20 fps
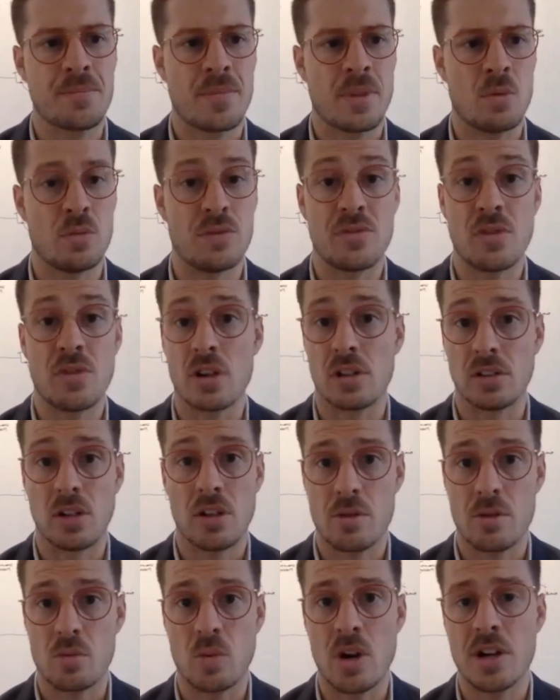we've got a lot
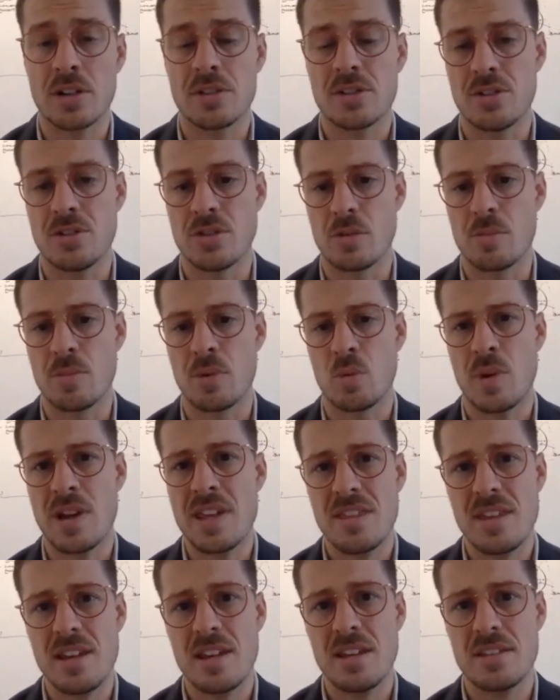of work to do, but we
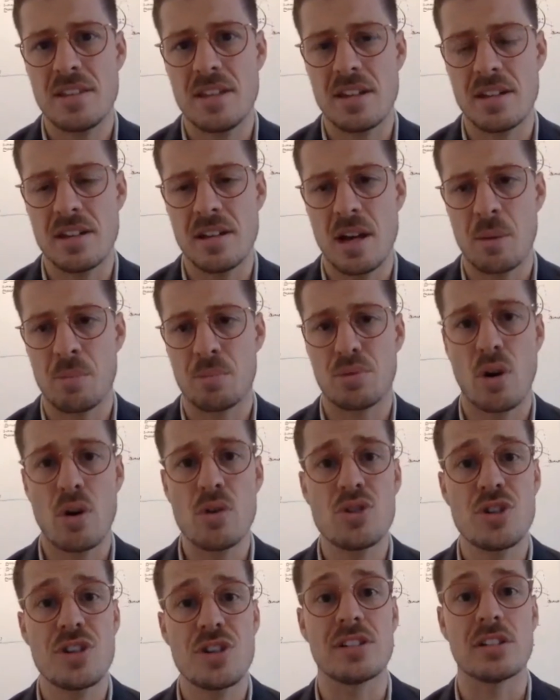think that
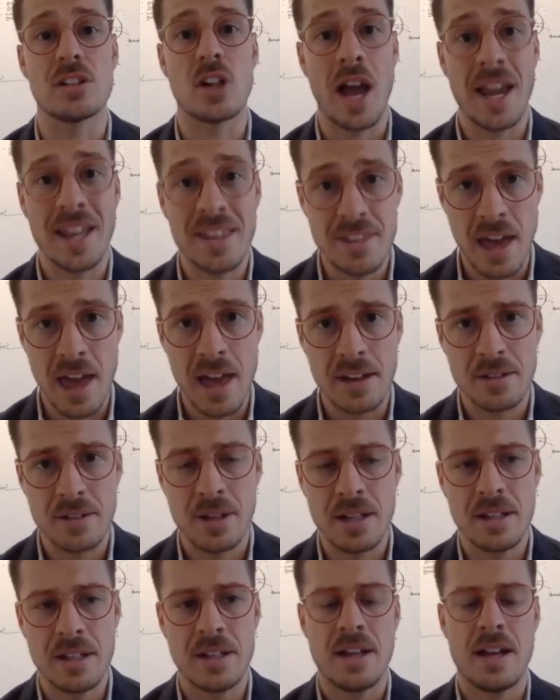approaches like that,
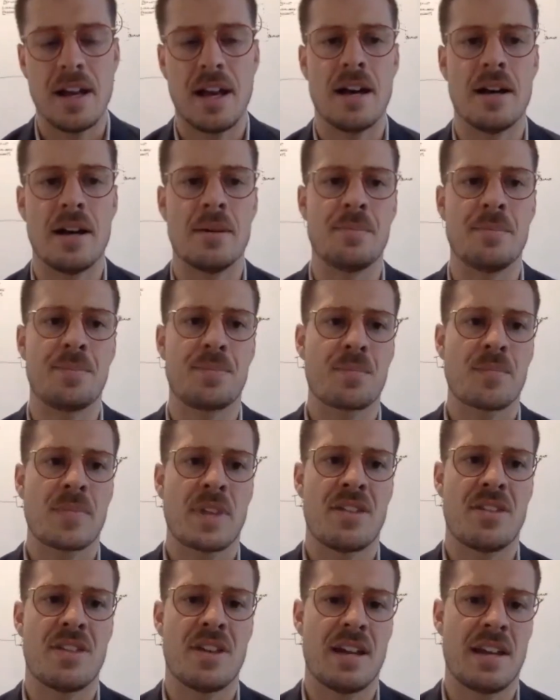
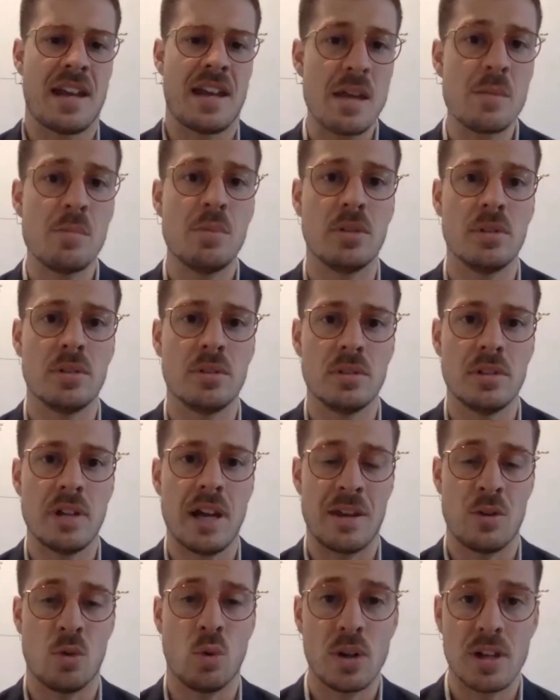that enable
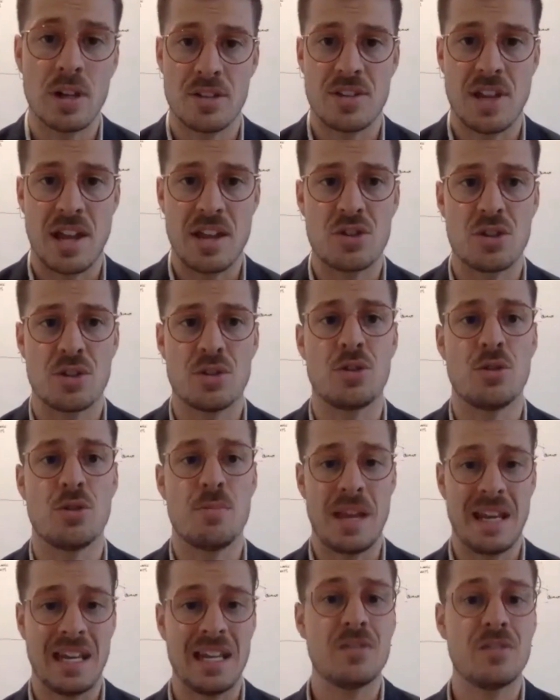an organization to
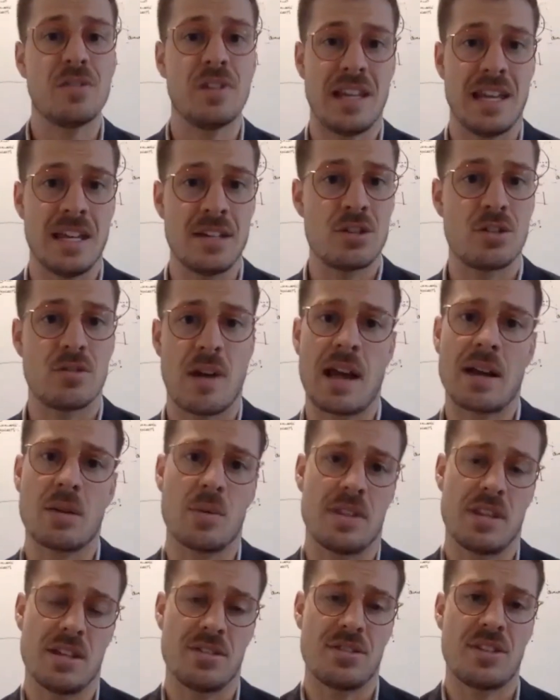meaningfully interact
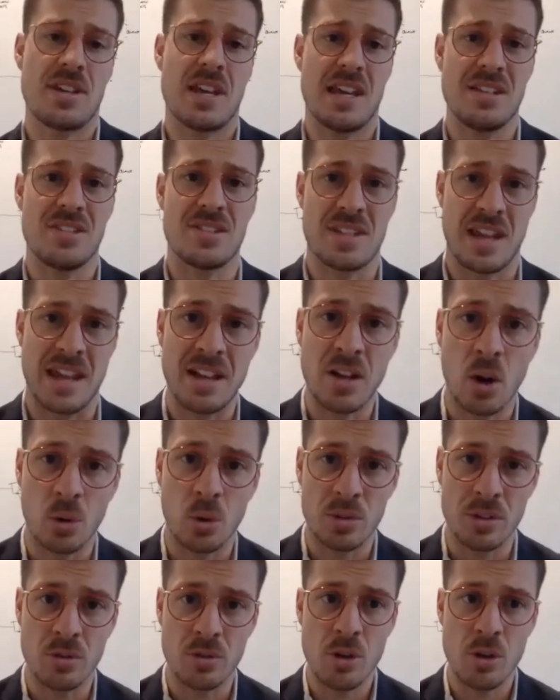with its key
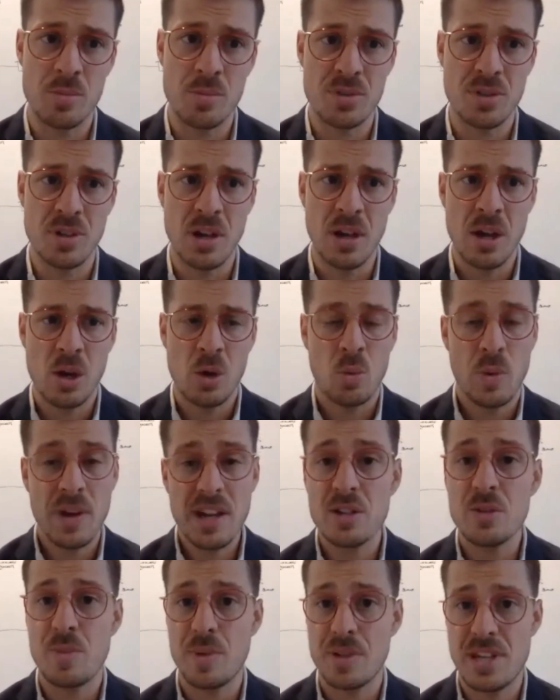stakeholder groups, we
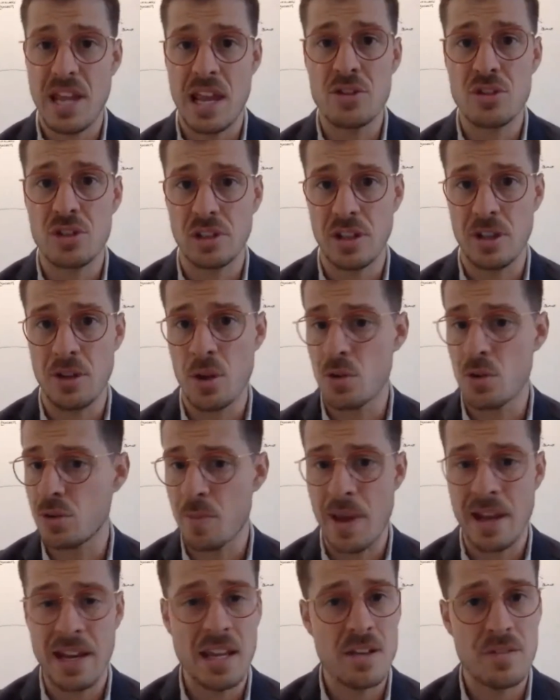could potentially use
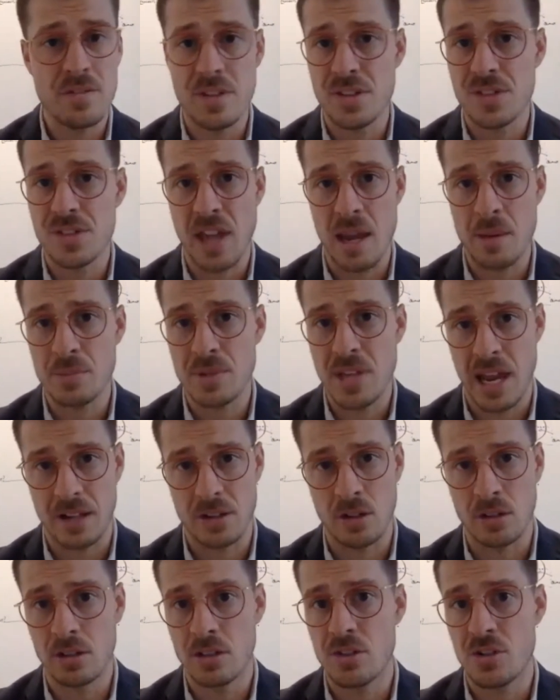many of the same
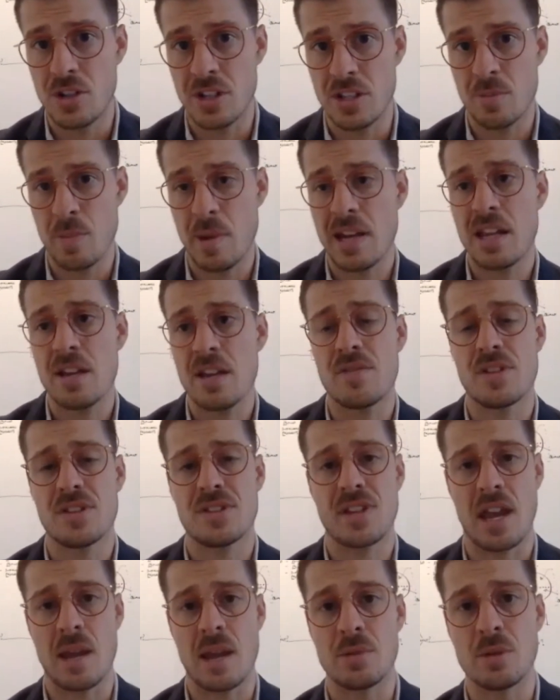technologies, many of the
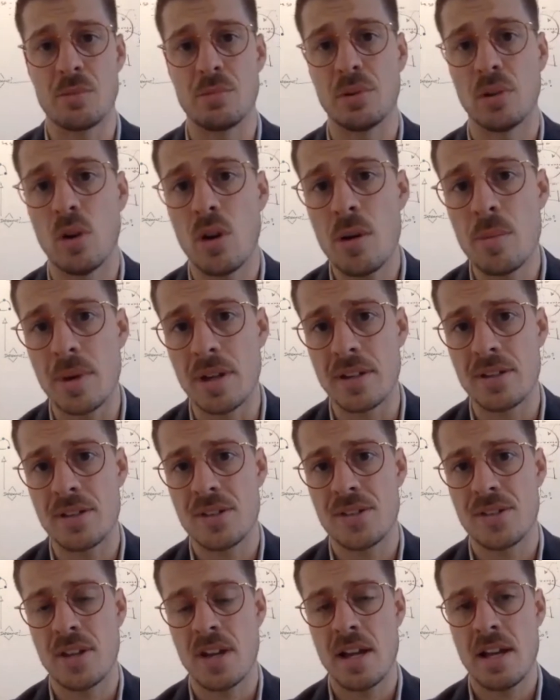same
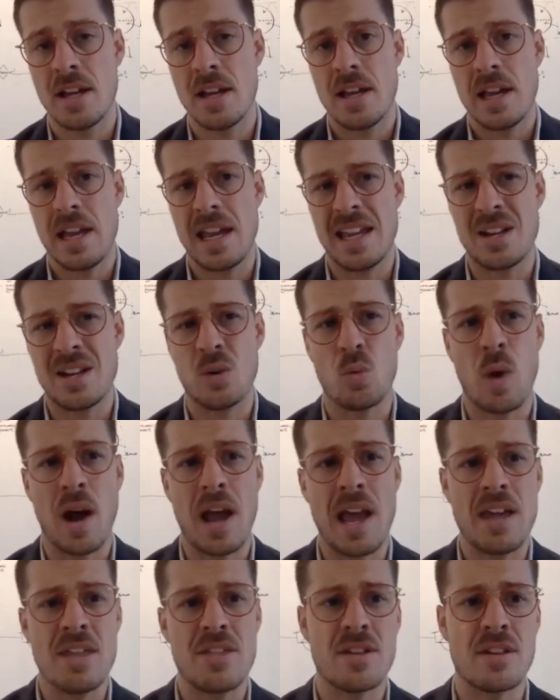deployments in a
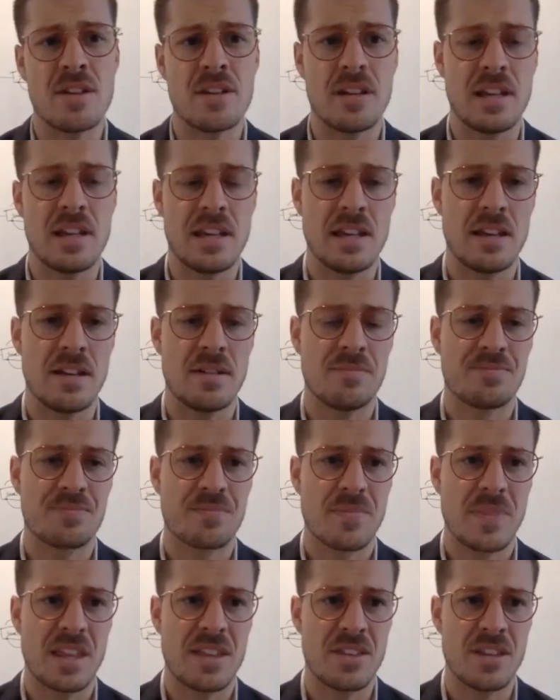way
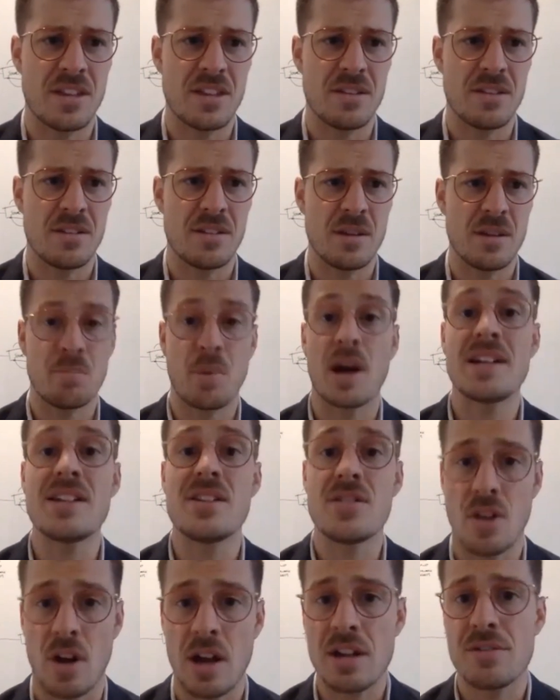that by
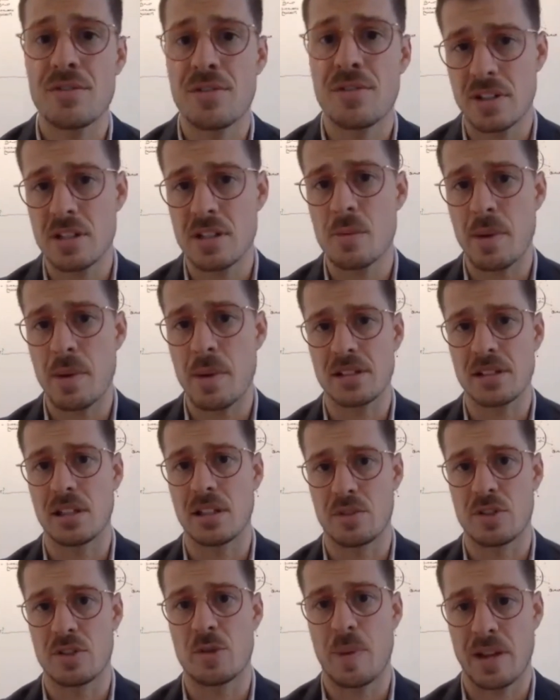design fundamentally
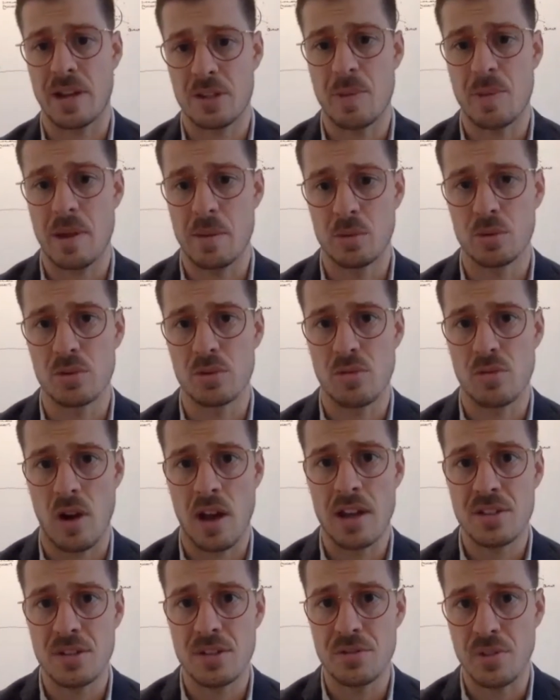respects people's
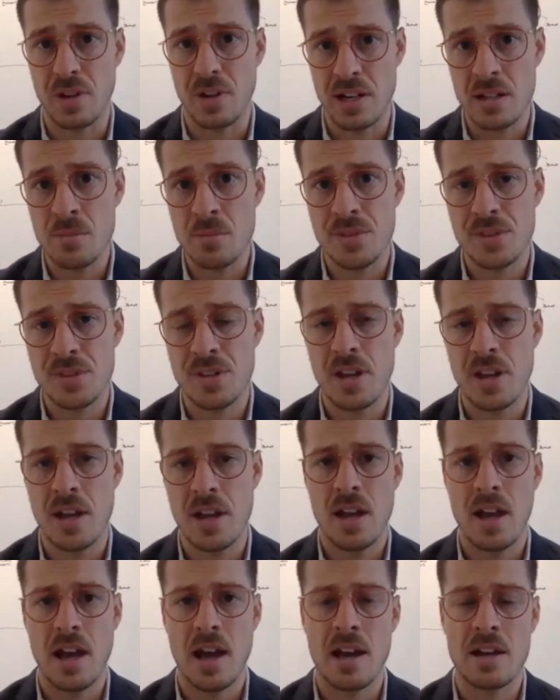rights and freedoms,
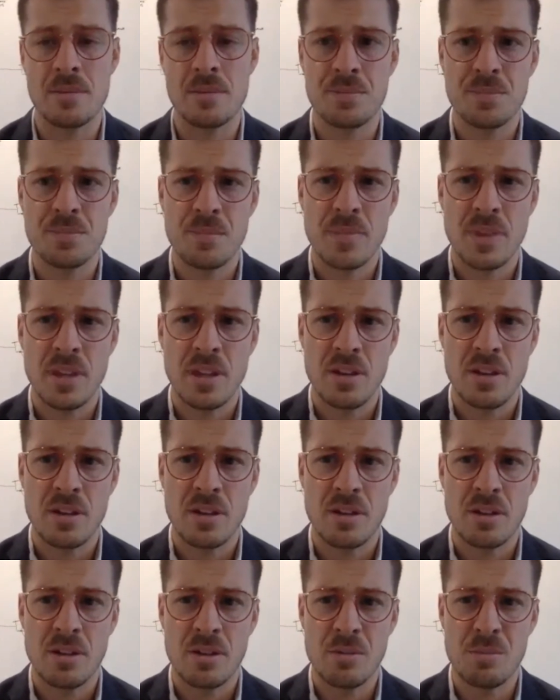
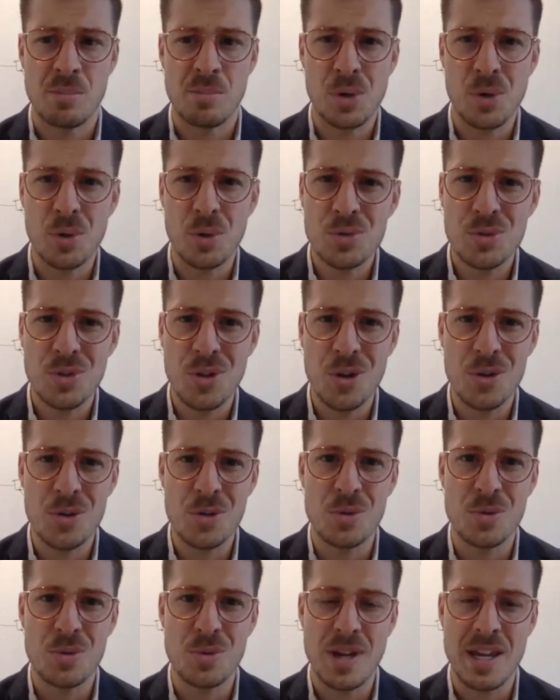but
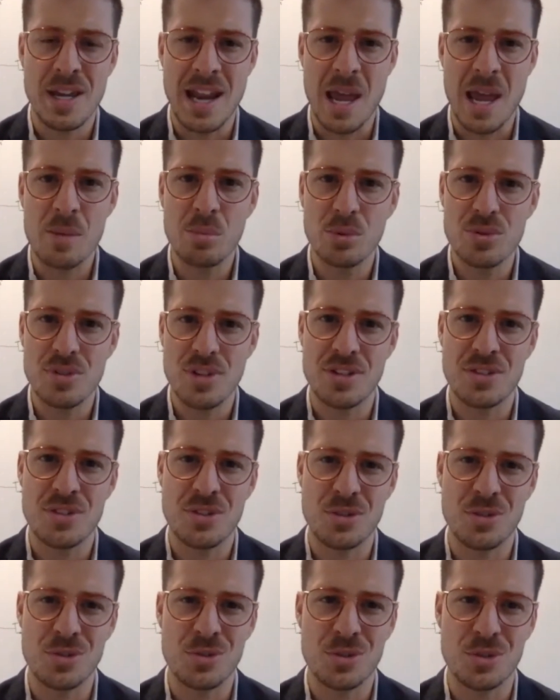also enables us
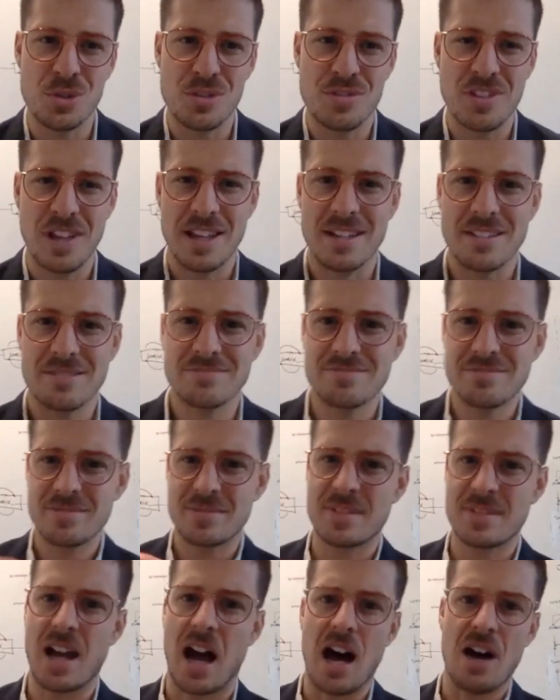to sort of like
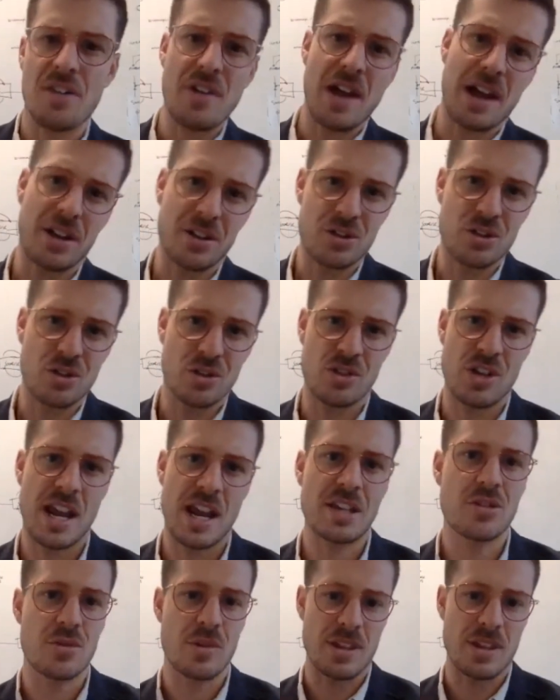carve out a
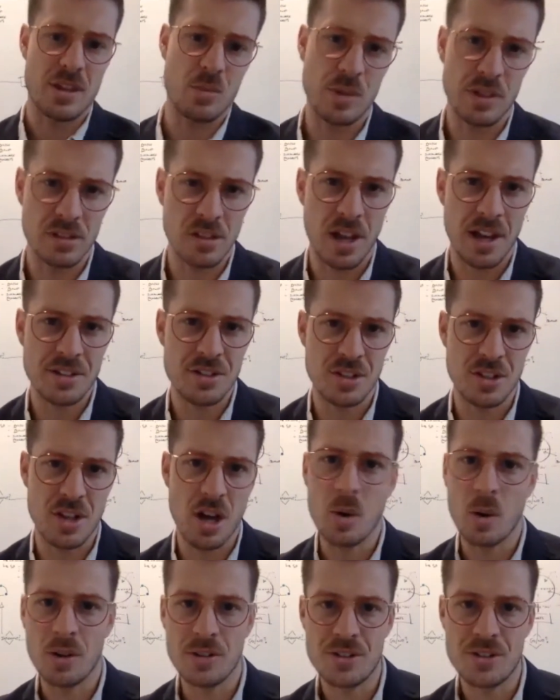trajectory that we'd like to
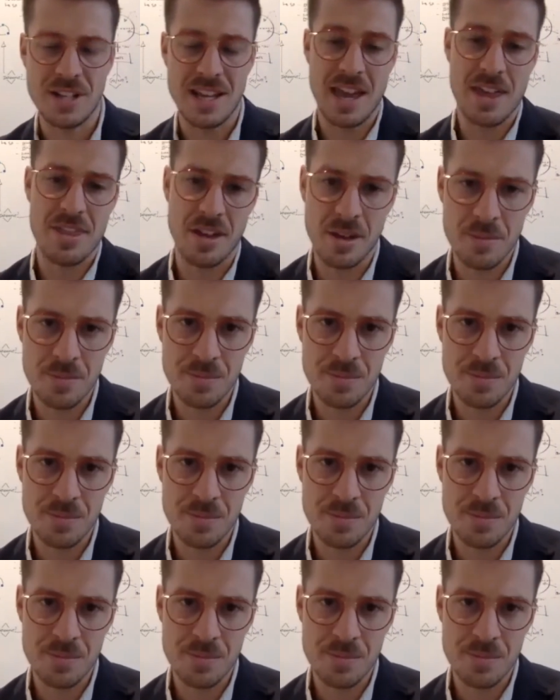go on together.